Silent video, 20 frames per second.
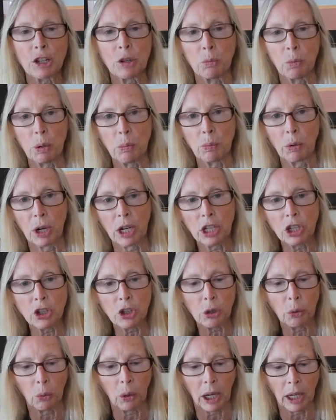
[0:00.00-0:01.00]
that we bring
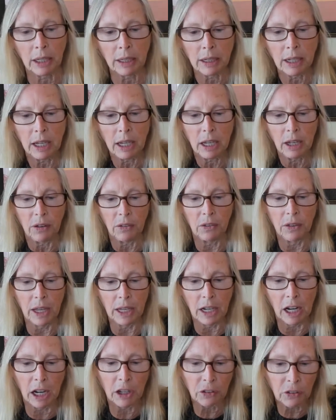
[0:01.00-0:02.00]
to it
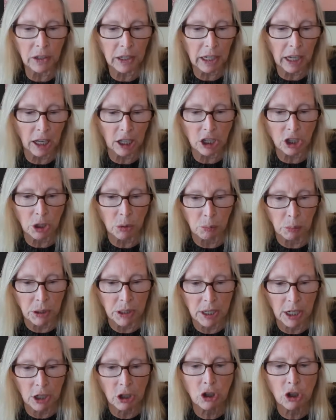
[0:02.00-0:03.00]
that I think has the
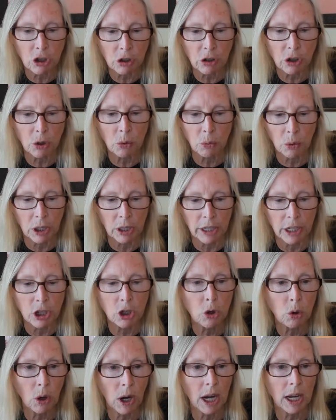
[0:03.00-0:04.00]
potential to really
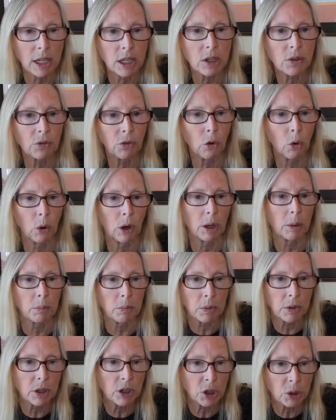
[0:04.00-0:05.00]
transform
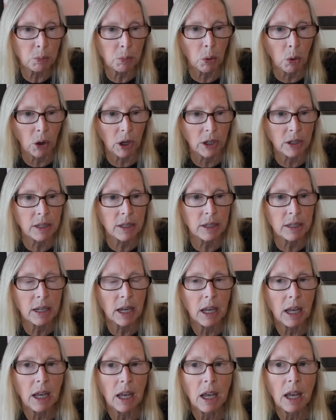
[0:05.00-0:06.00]
sports.
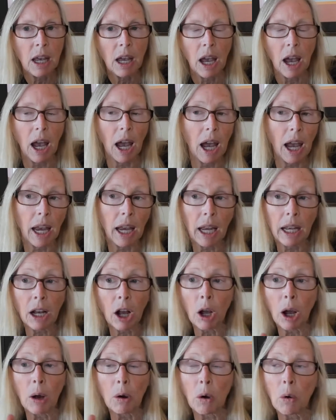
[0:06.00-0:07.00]
And
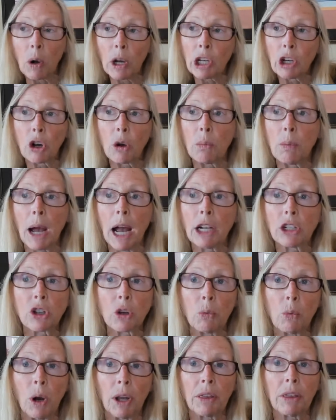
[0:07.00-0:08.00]
I want to go back
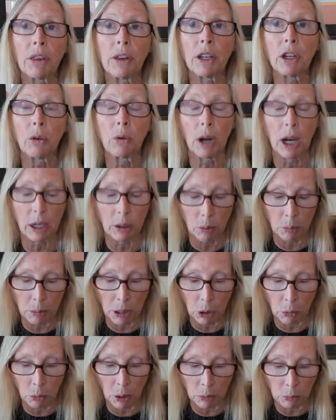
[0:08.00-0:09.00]
to one thing, Greg,
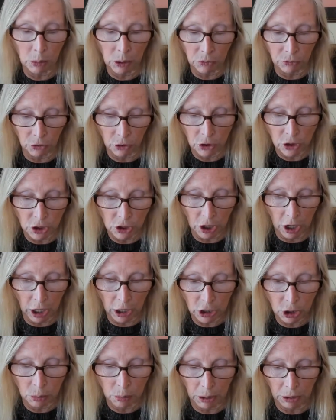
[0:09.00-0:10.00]
about when we first
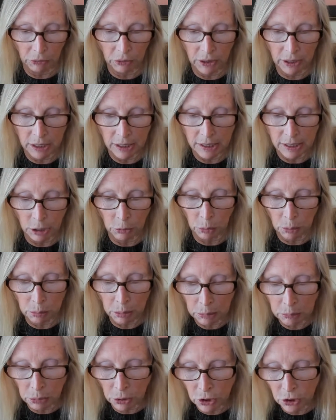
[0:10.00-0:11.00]
talked about this. I
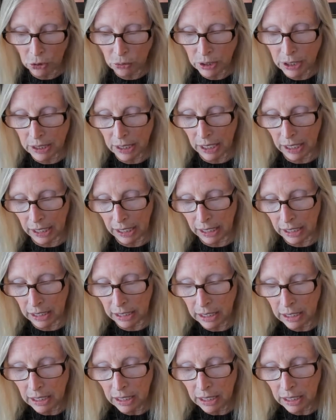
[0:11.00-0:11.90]
remember you saying,